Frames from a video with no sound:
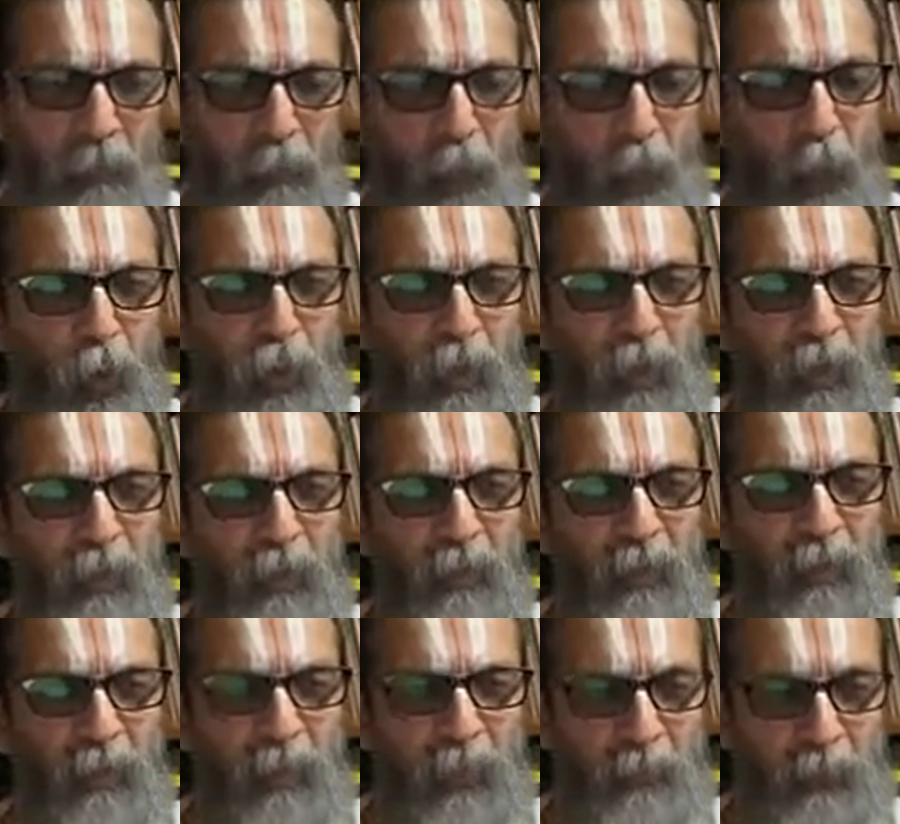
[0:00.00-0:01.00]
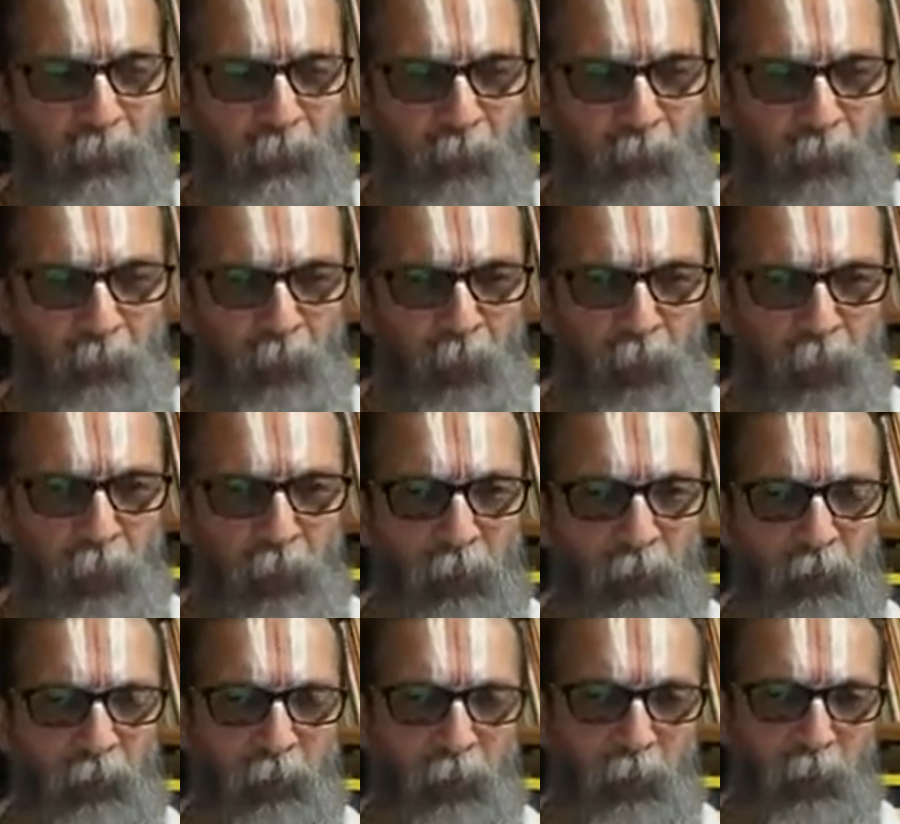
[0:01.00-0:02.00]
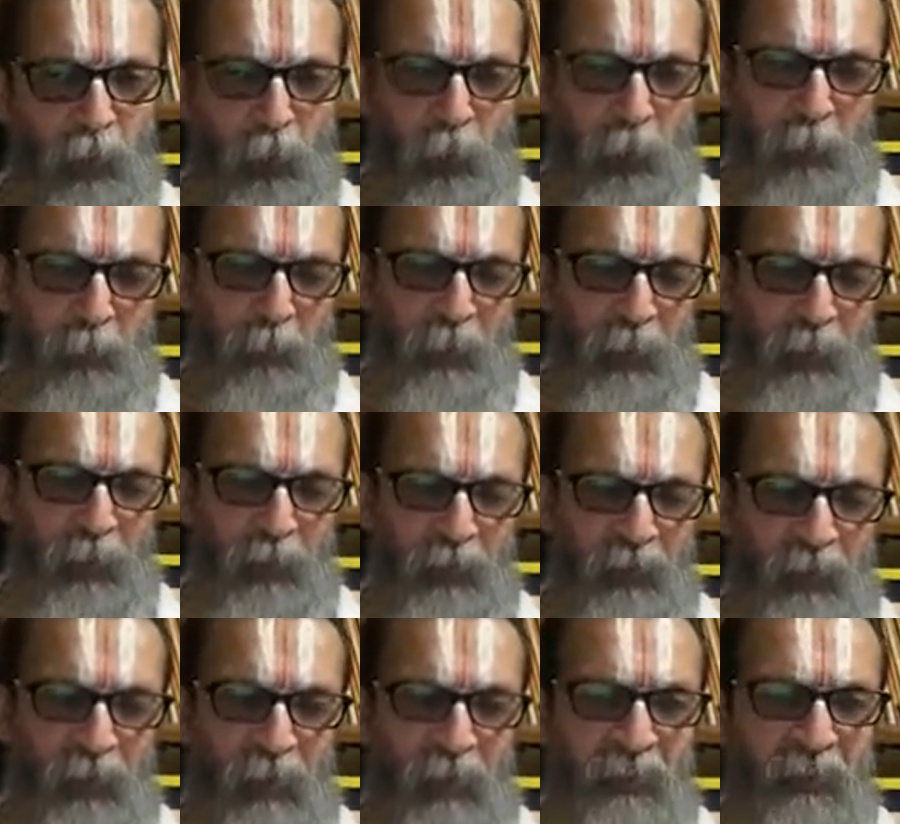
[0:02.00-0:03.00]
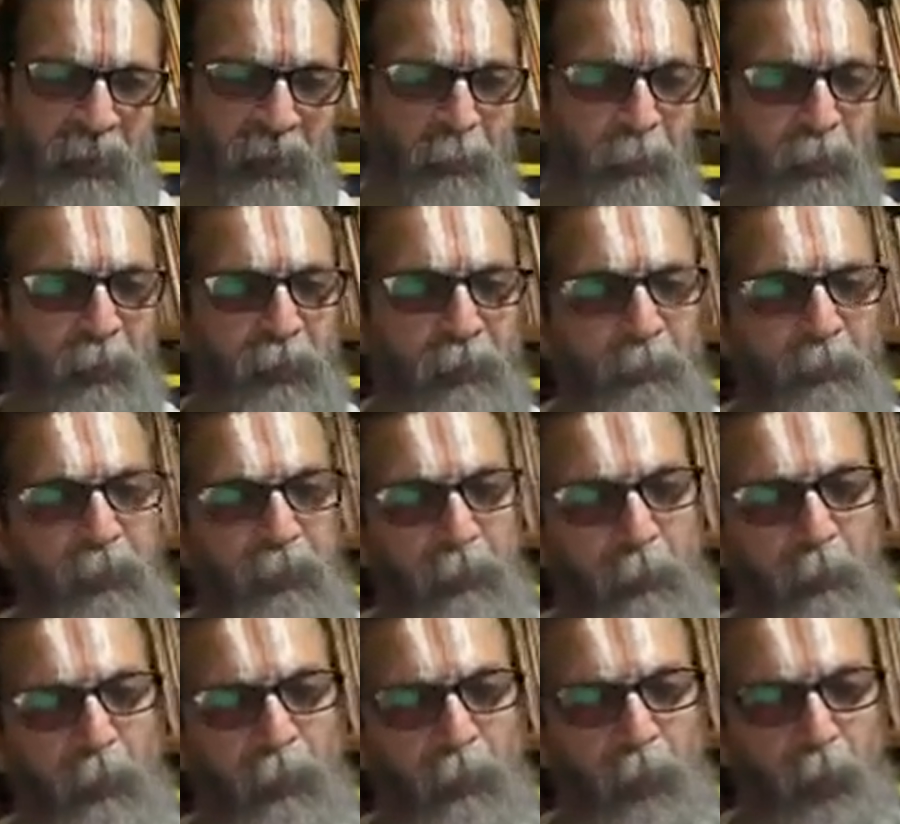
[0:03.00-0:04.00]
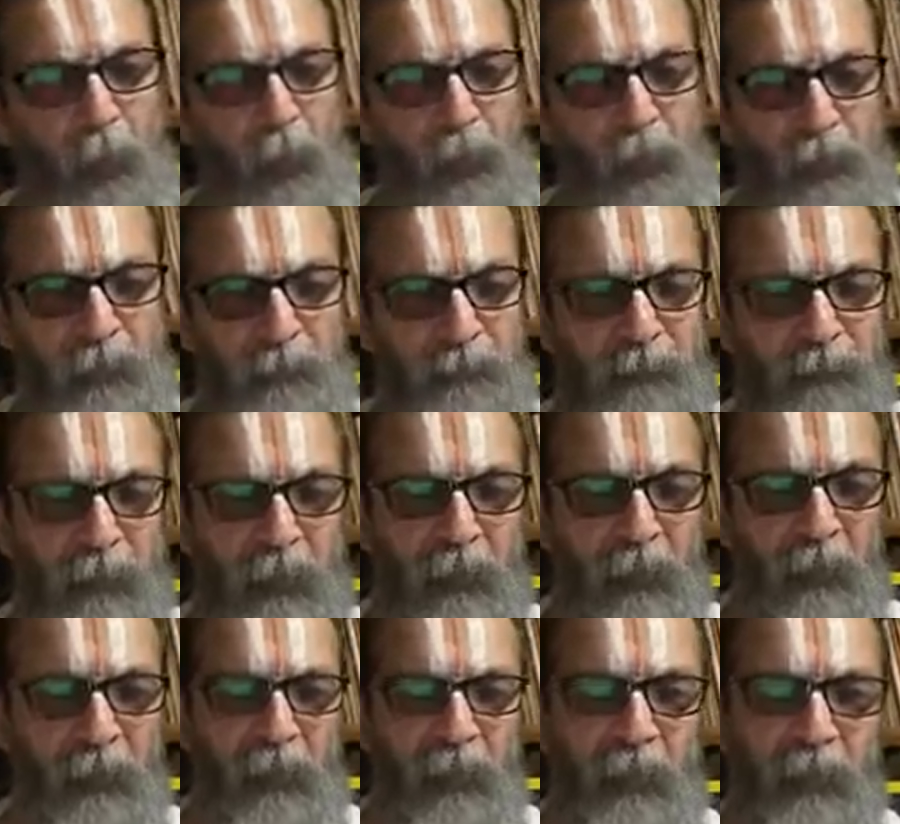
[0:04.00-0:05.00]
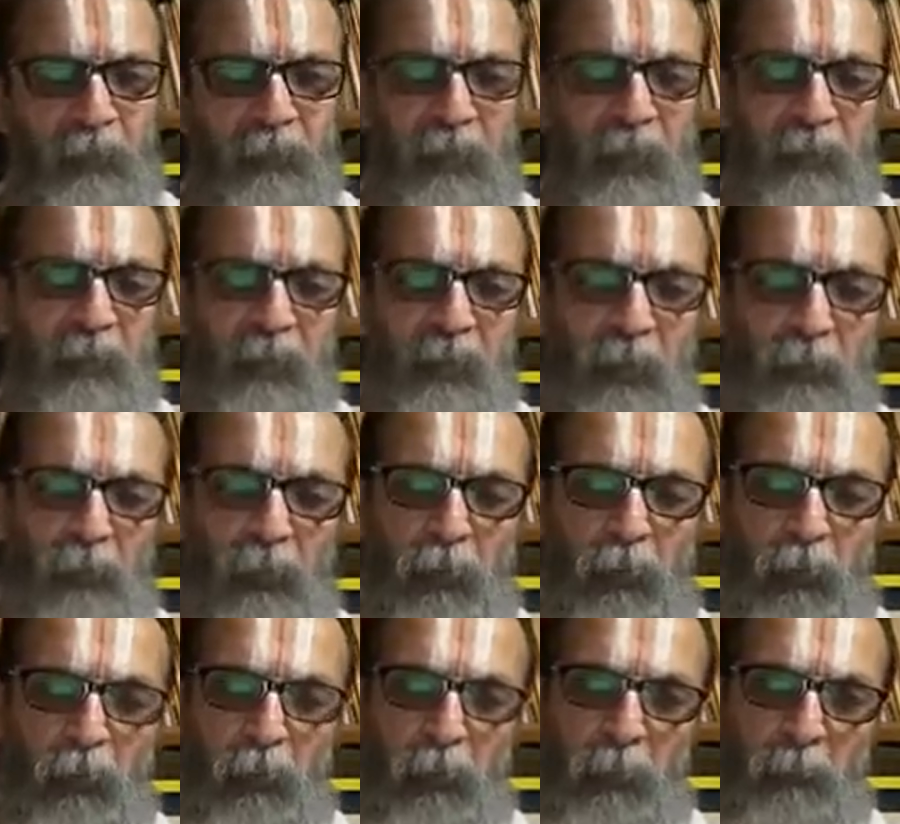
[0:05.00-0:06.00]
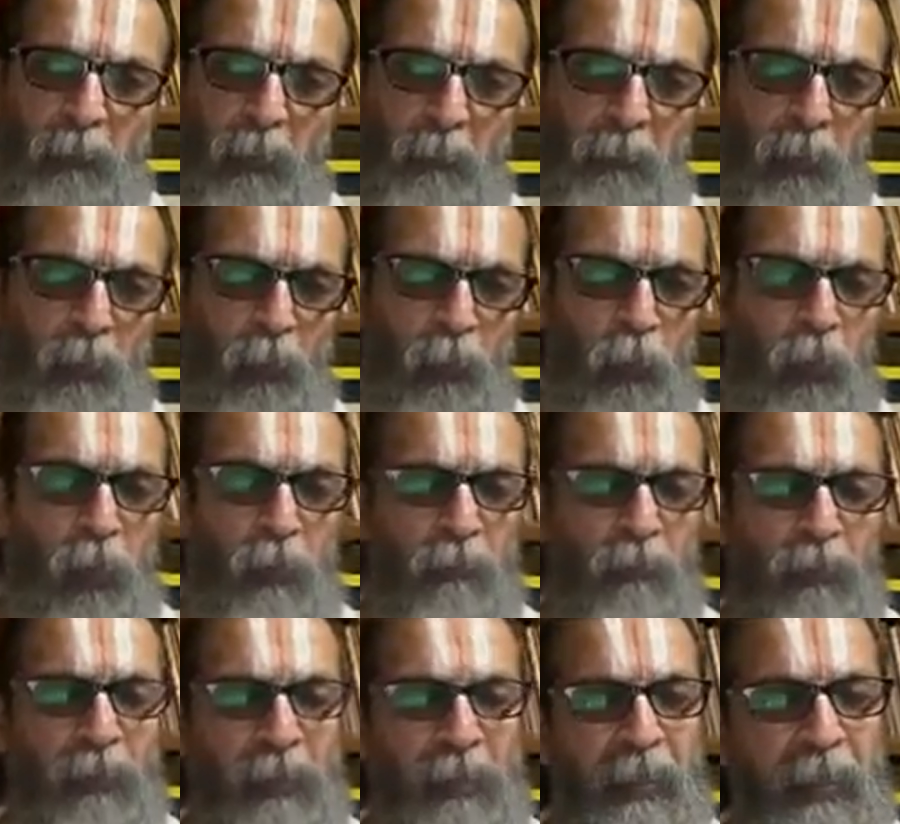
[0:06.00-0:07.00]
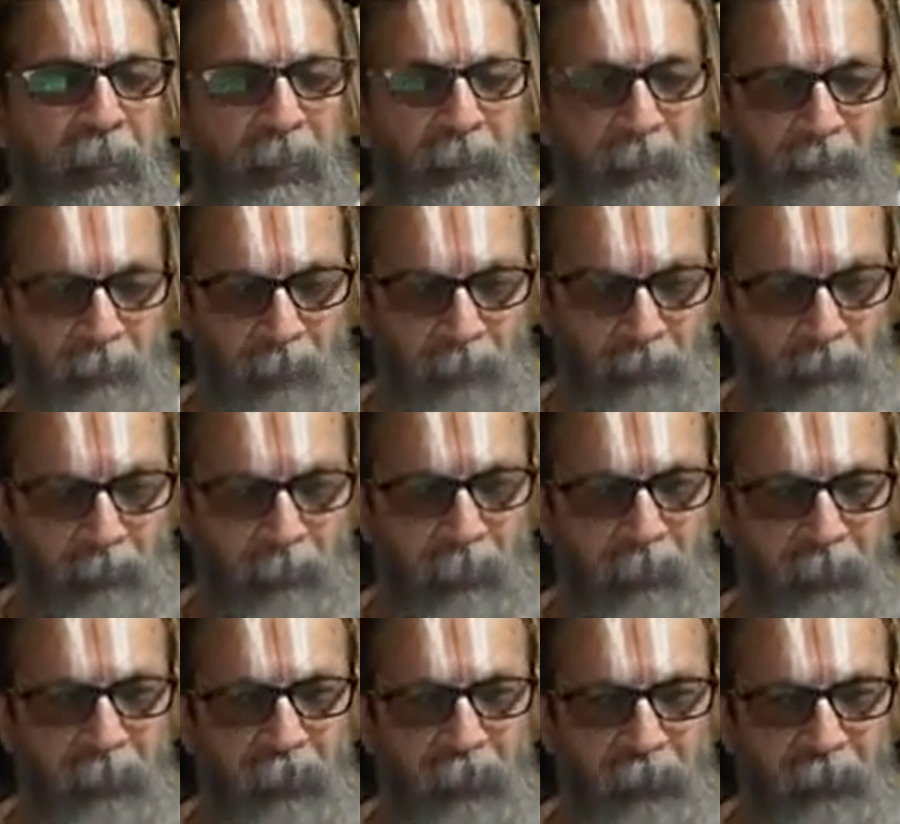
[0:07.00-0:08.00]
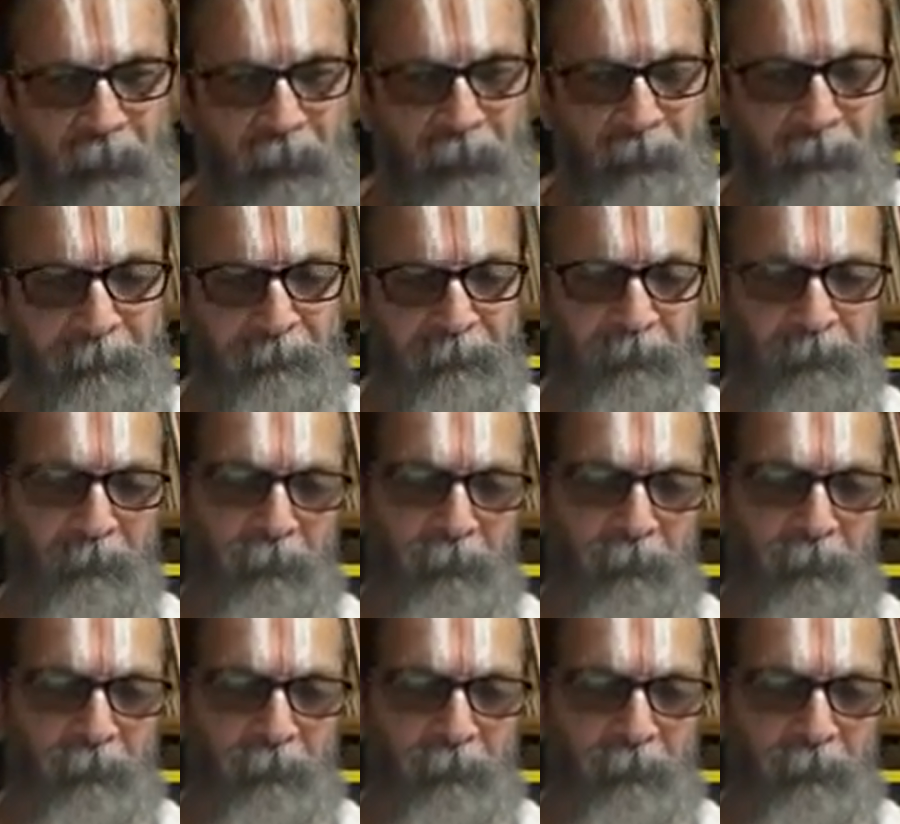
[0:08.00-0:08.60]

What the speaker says: Vyuha, he comes a little lower to the lower planets, he sleeps in the Milky Ocean. He is accessible to the people who have enlightened, the rishis.